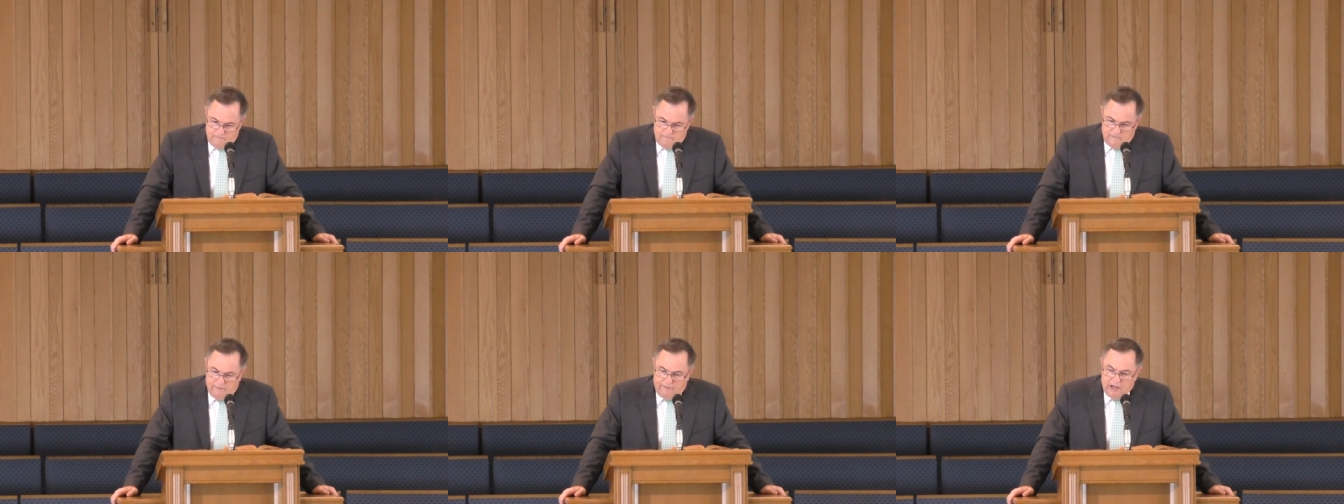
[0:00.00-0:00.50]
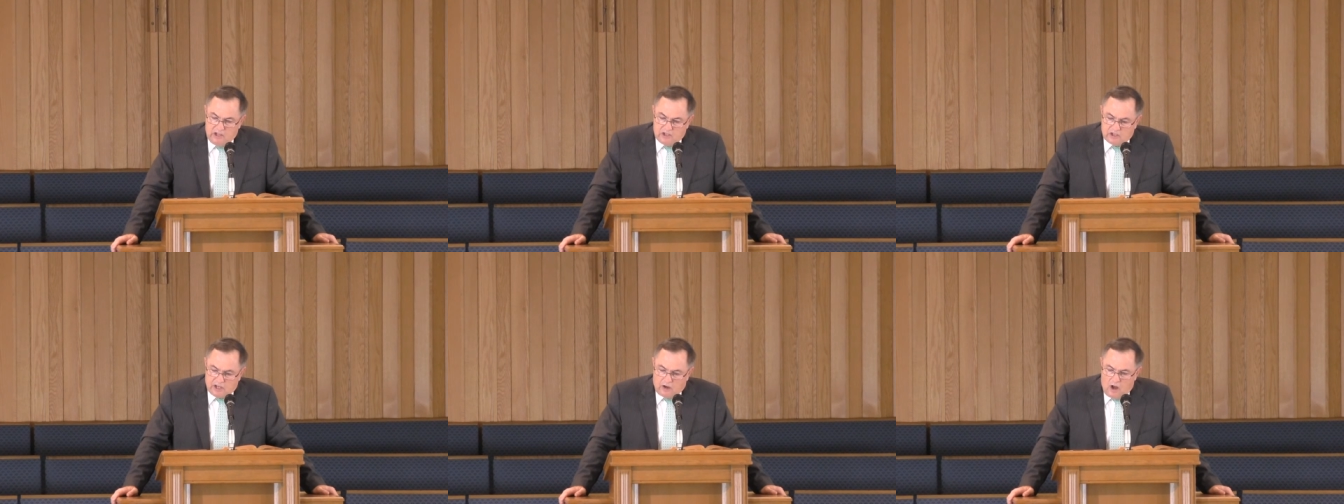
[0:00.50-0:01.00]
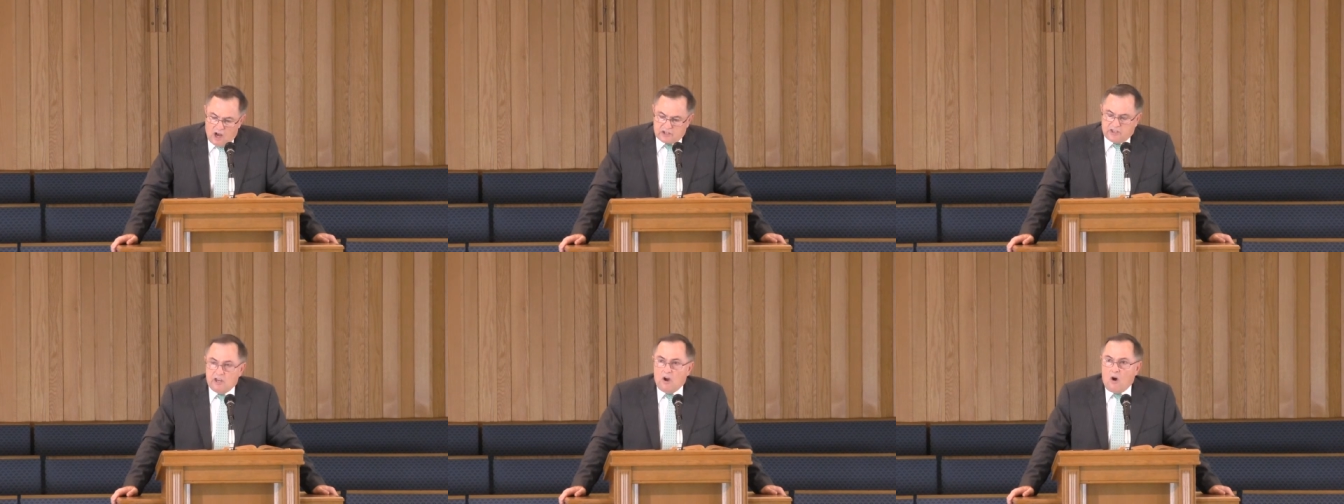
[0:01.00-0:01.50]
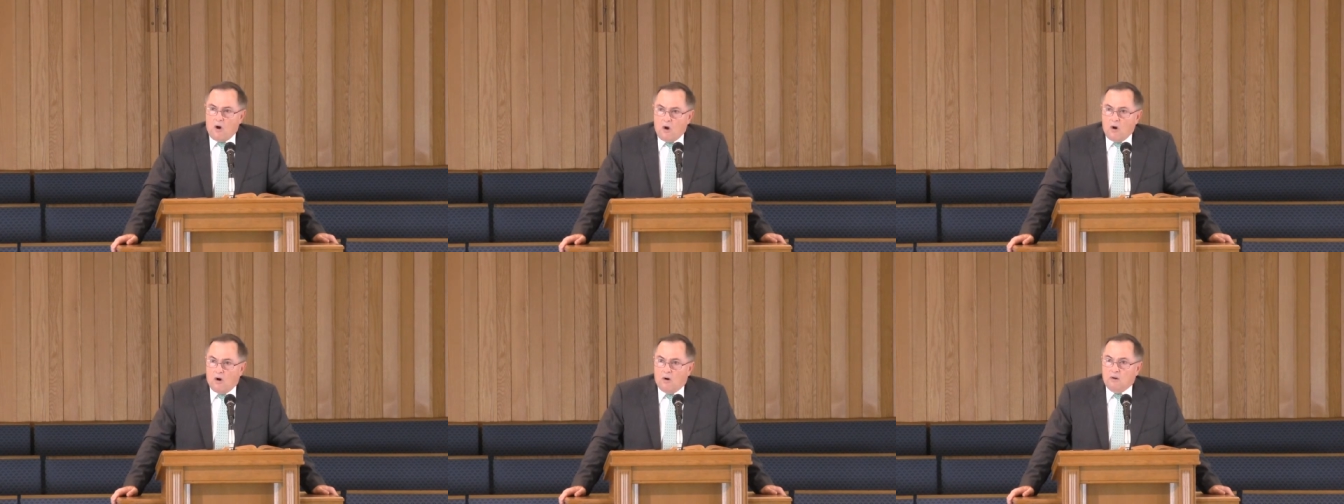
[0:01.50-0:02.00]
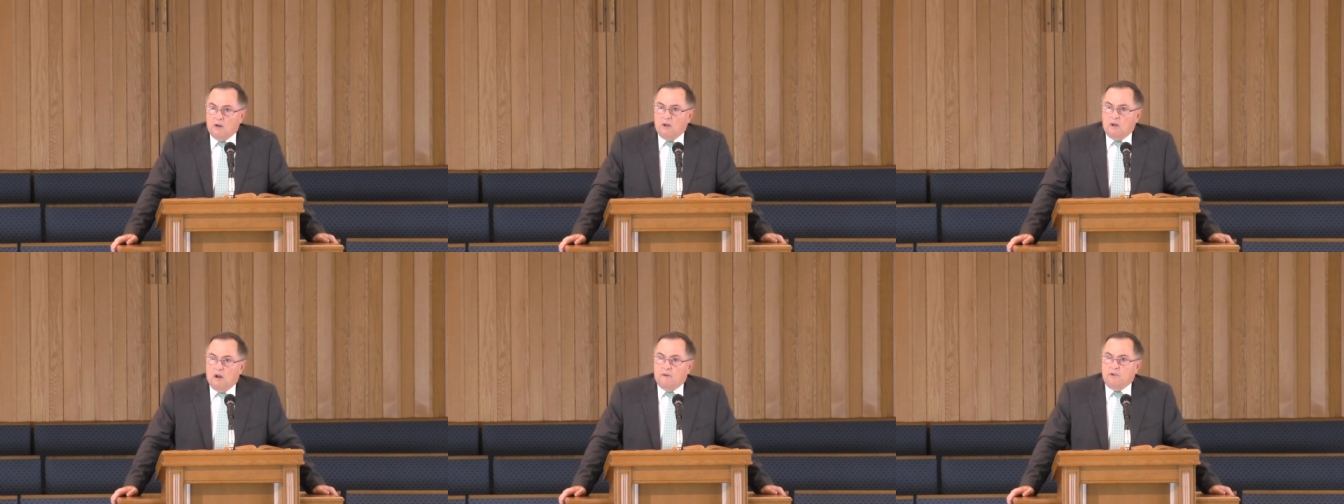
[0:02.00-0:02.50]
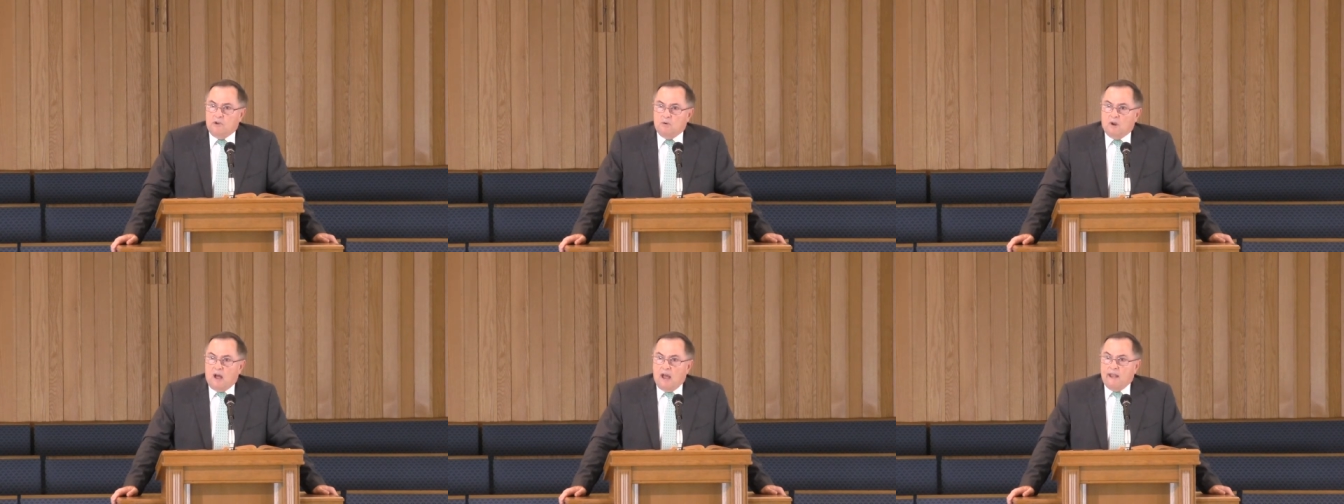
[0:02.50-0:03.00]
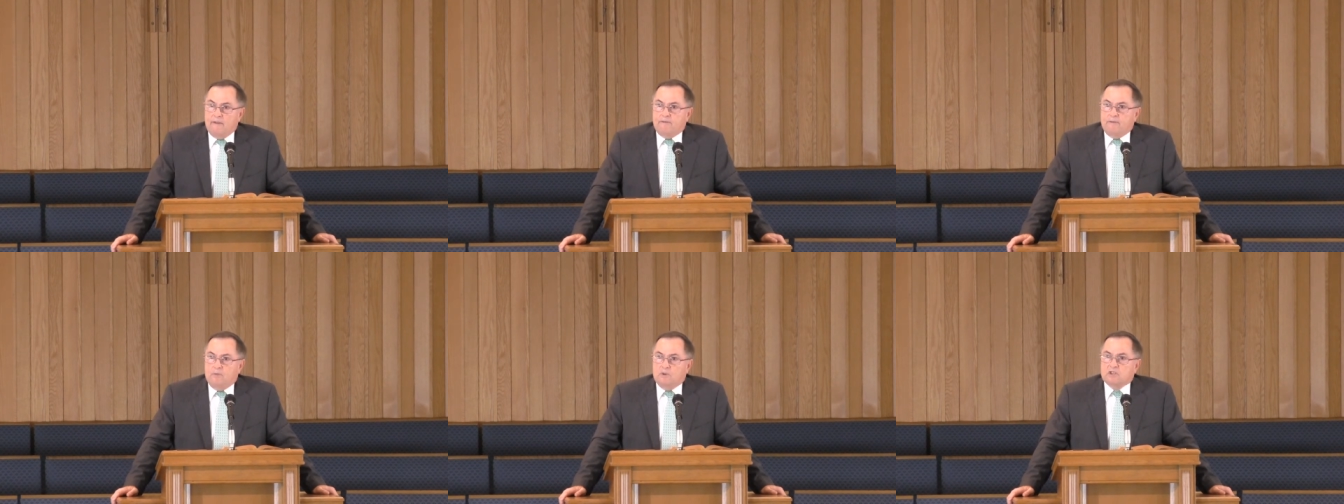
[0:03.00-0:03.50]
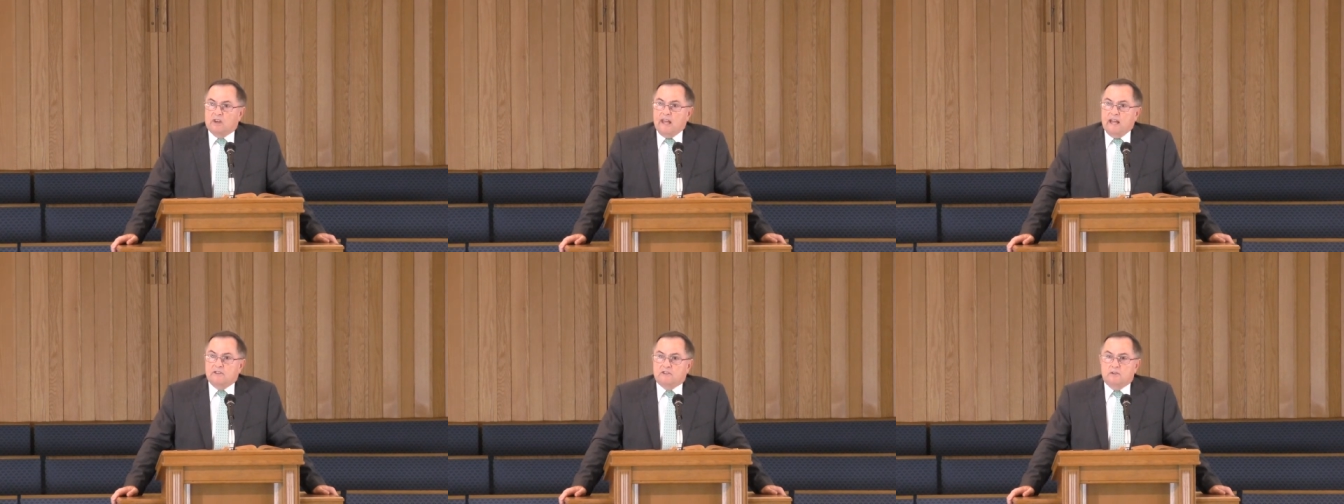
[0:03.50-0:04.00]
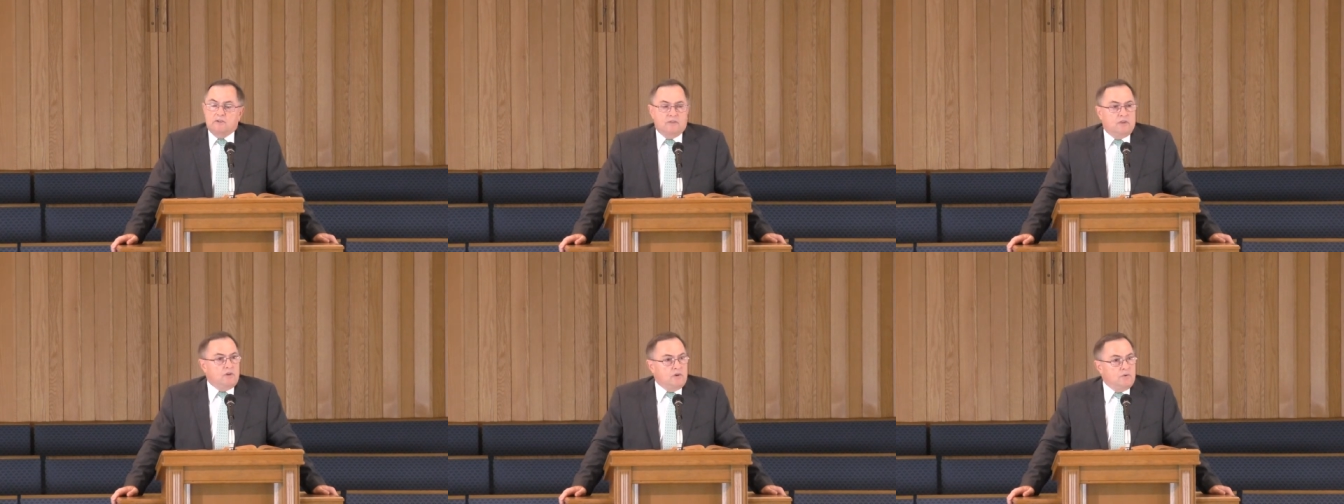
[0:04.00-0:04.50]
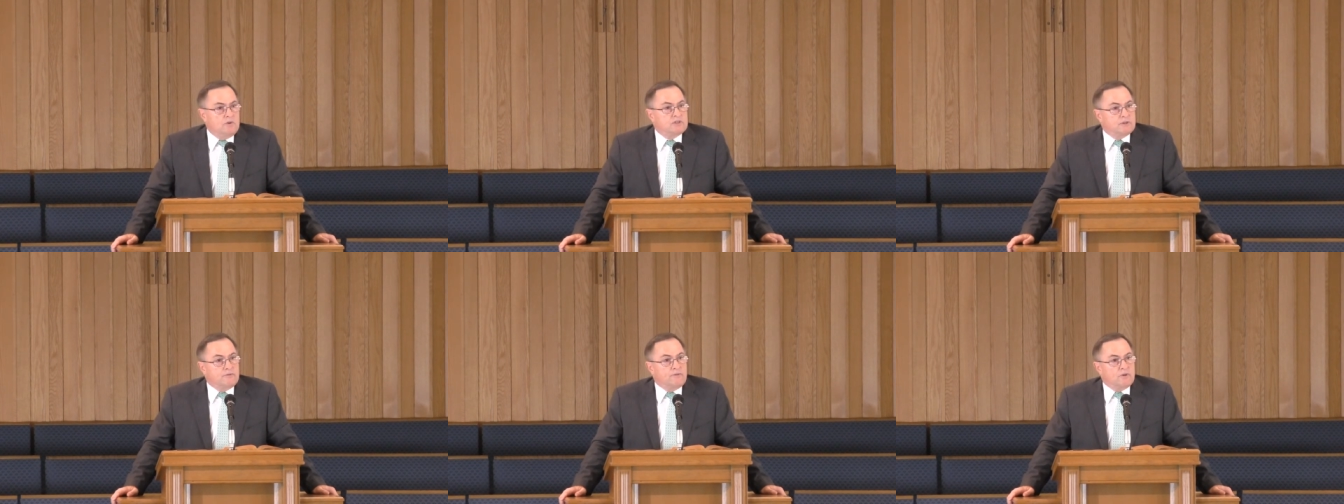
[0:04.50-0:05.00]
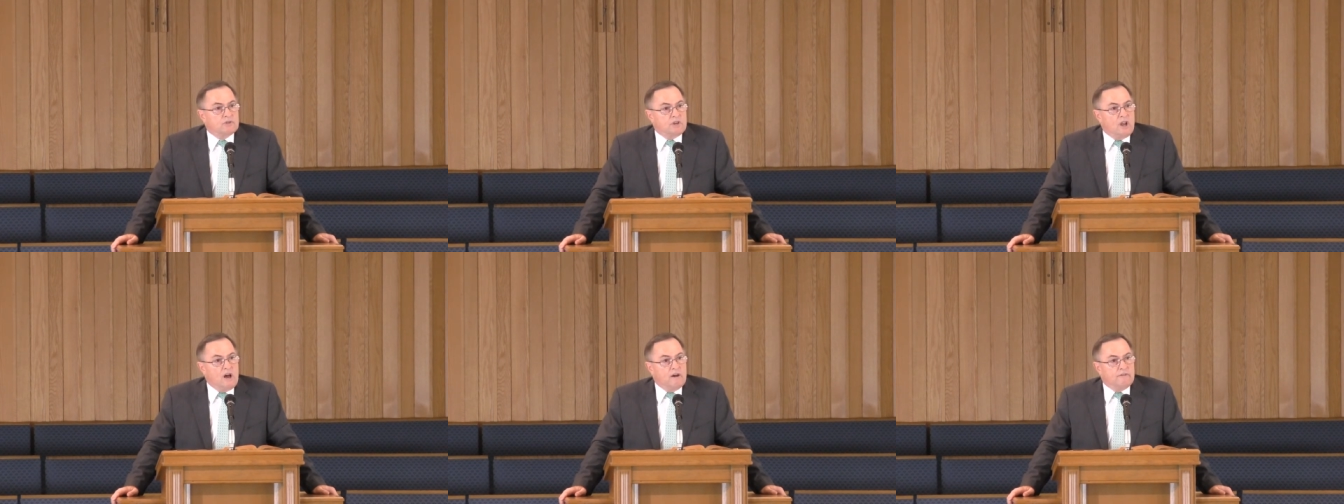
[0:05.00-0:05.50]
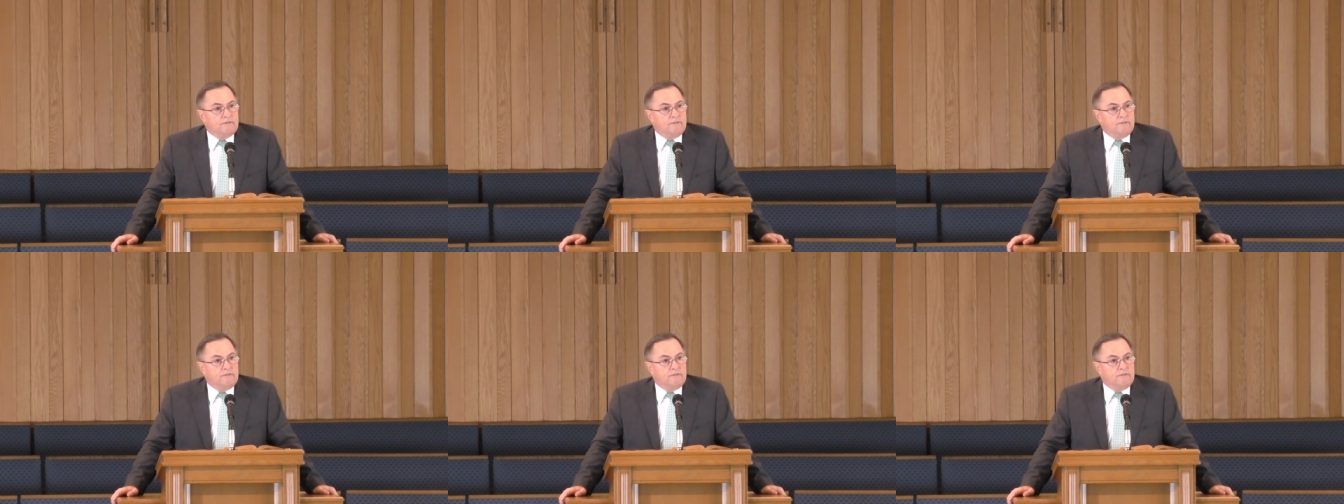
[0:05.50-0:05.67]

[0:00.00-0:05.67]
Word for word: Ephesians had lost the awe of new life, which led to the newness of first love.